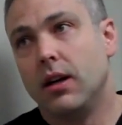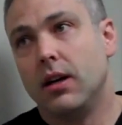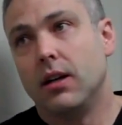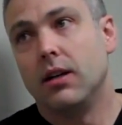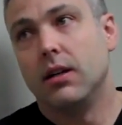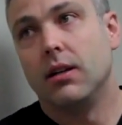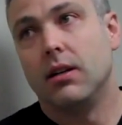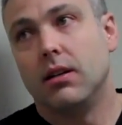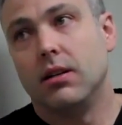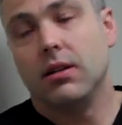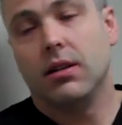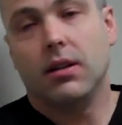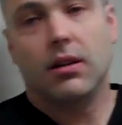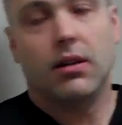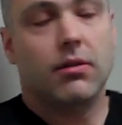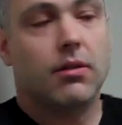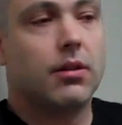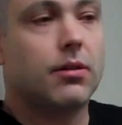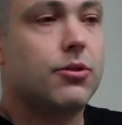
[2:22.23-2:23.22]

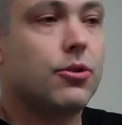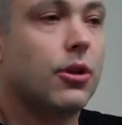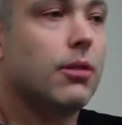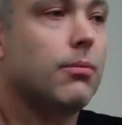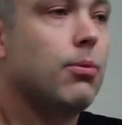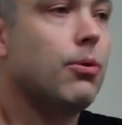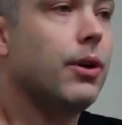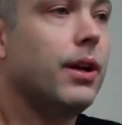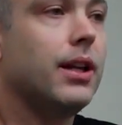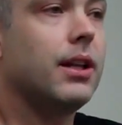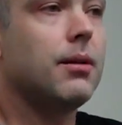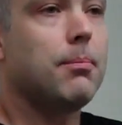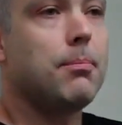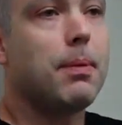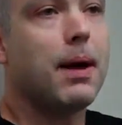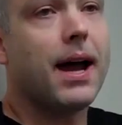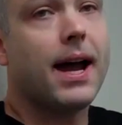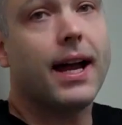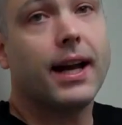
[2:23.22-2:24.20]
a trigger point in the
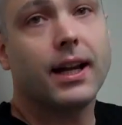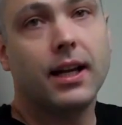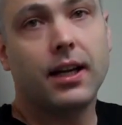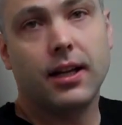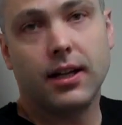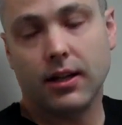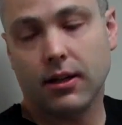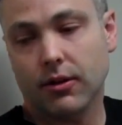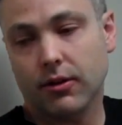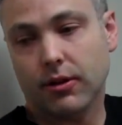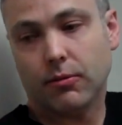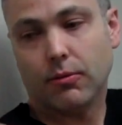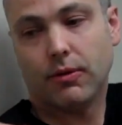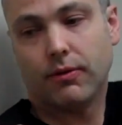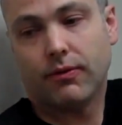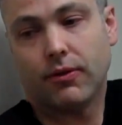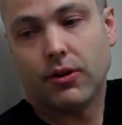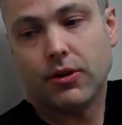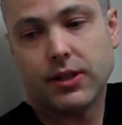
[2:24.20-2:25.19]
back here that
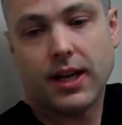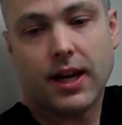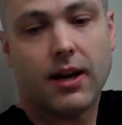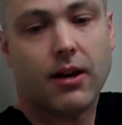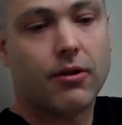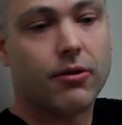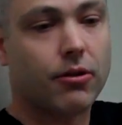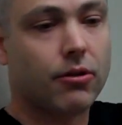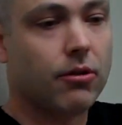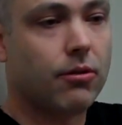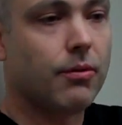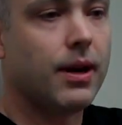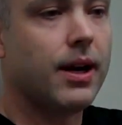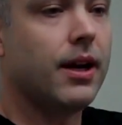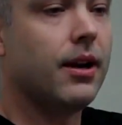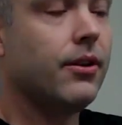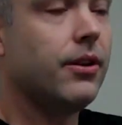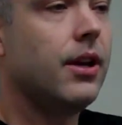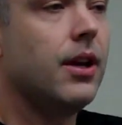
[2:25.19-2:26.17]
refers out or
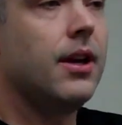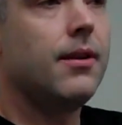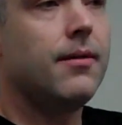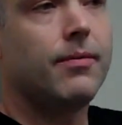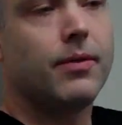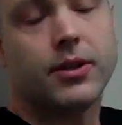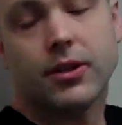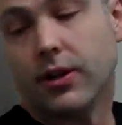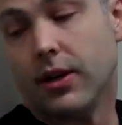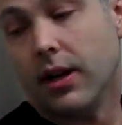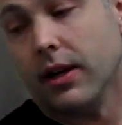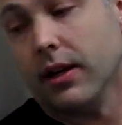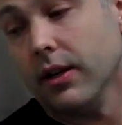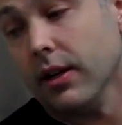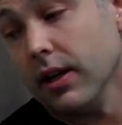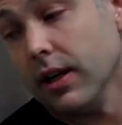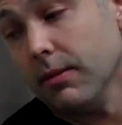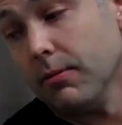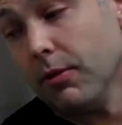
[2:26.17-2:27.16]
around. So now
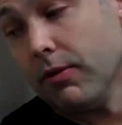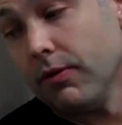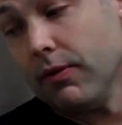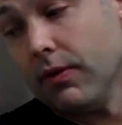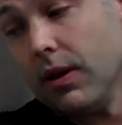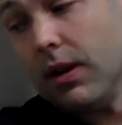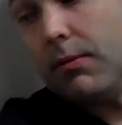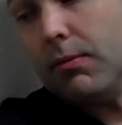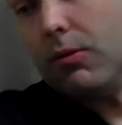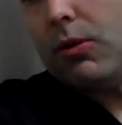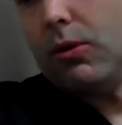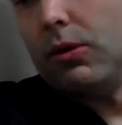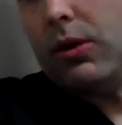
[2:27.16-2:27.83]
here I am, I'm